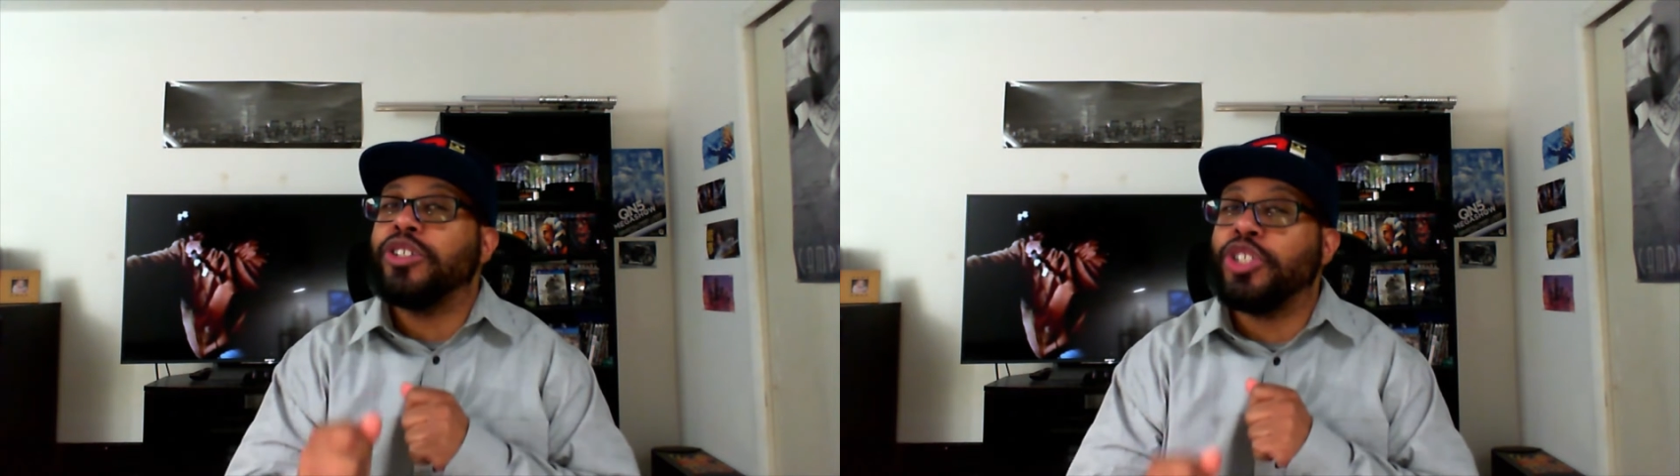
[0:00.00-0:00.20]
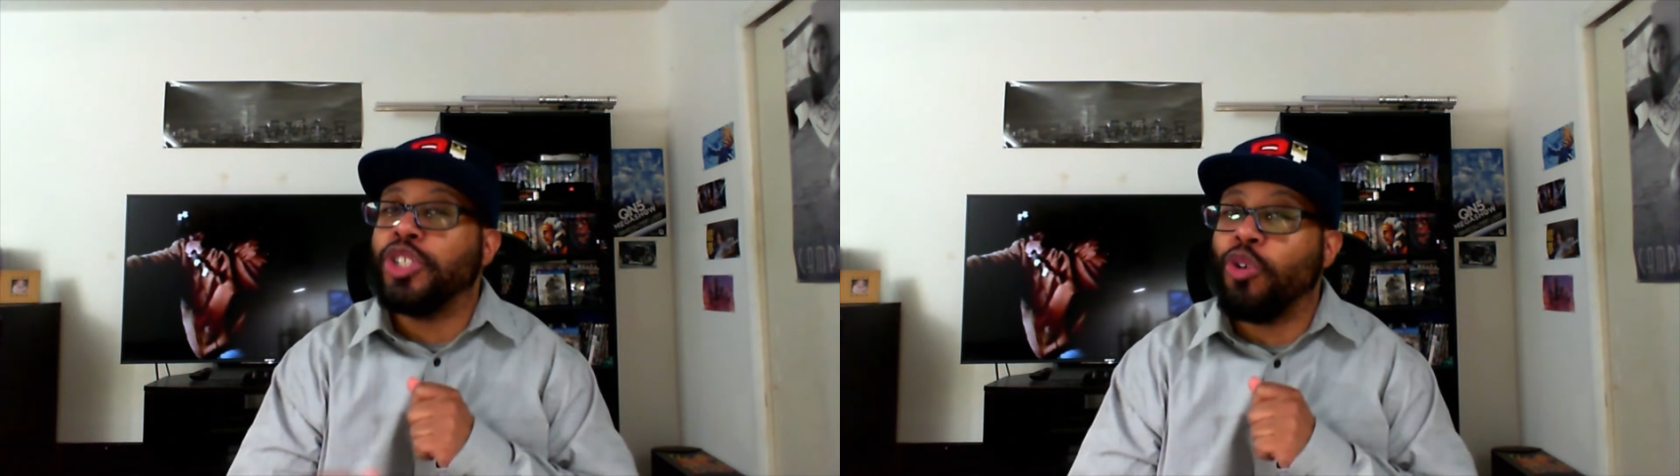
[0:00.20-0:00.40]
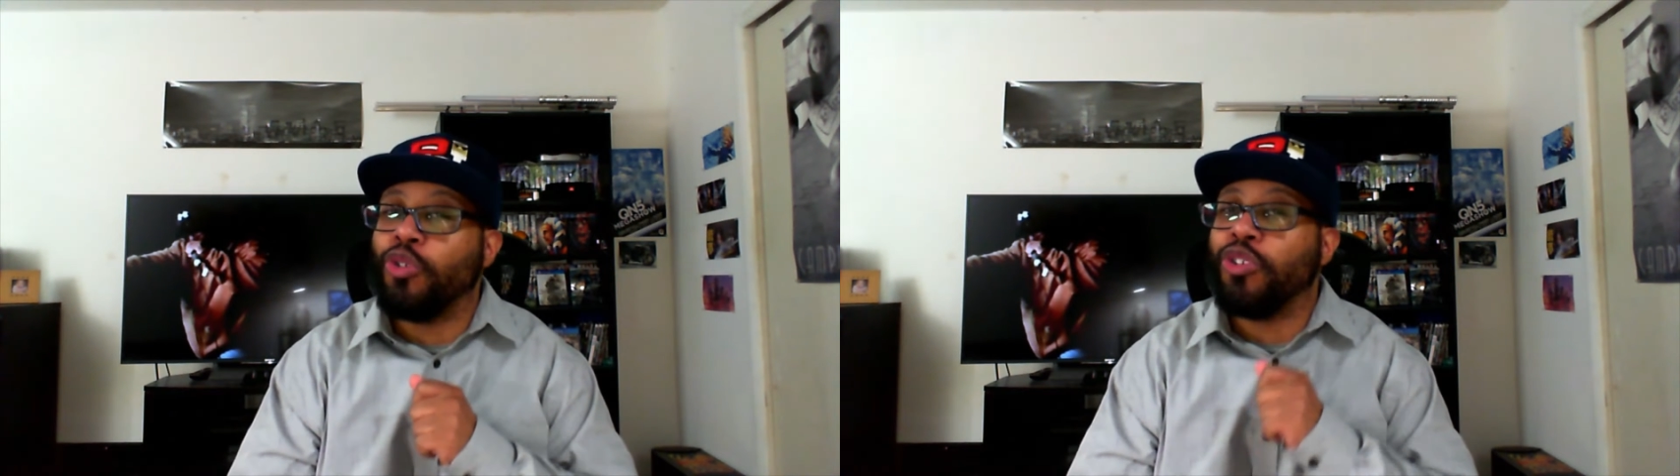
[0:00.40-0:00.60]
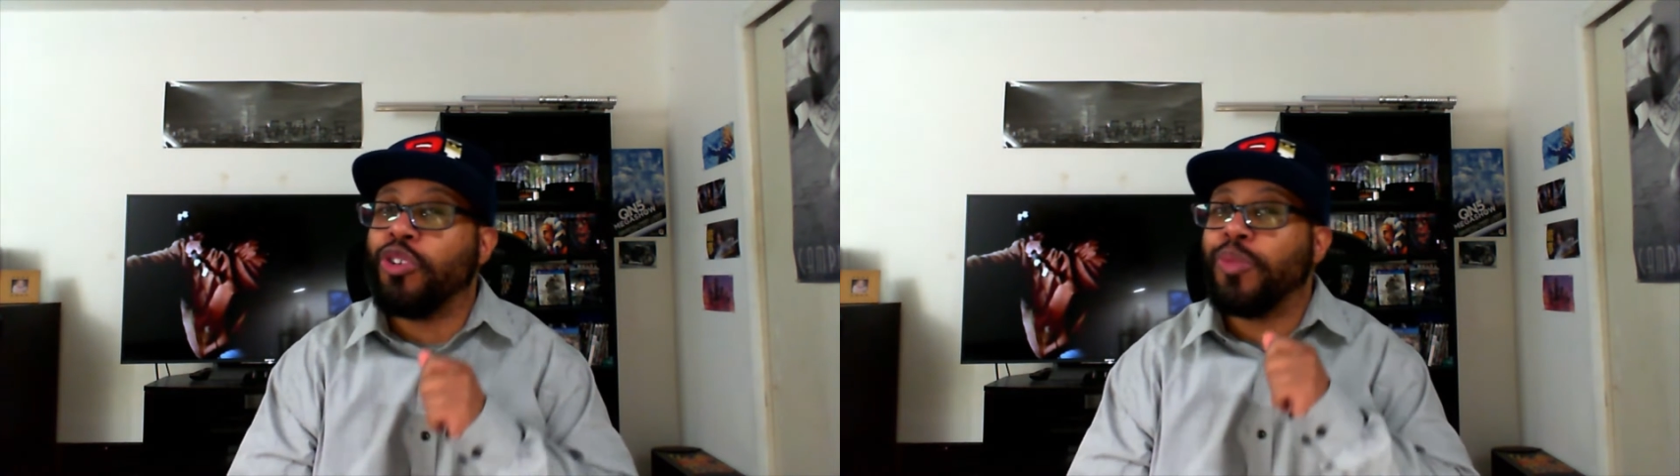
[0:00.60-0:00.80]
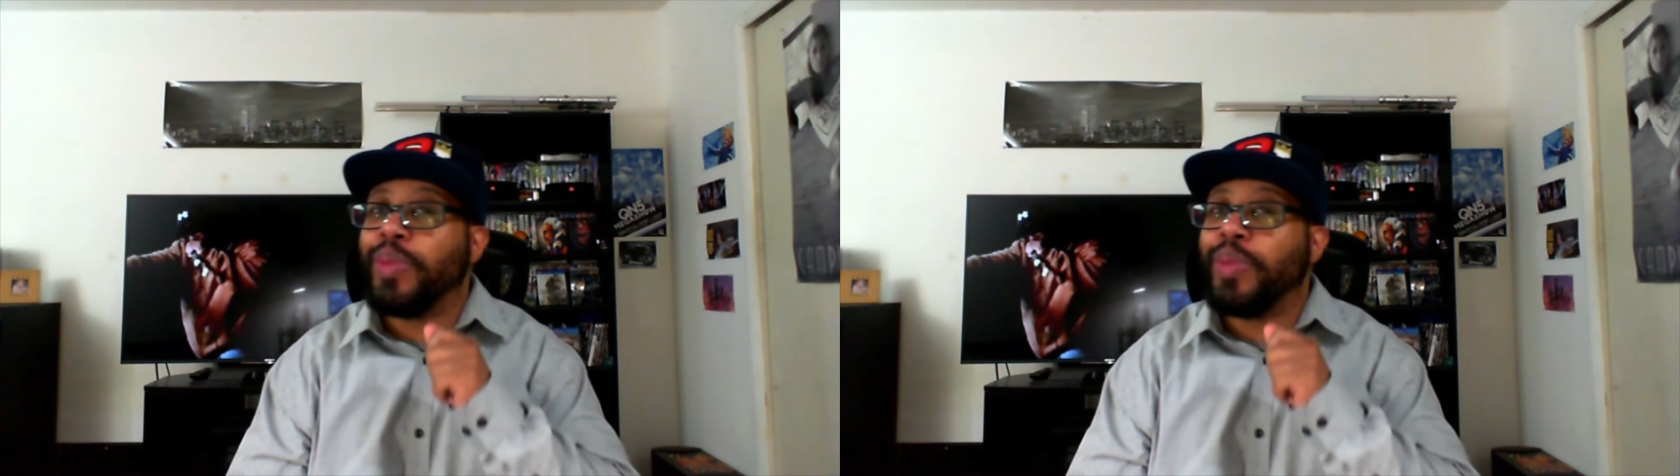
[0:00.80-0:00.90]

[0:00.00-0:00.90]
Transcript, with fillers: Joker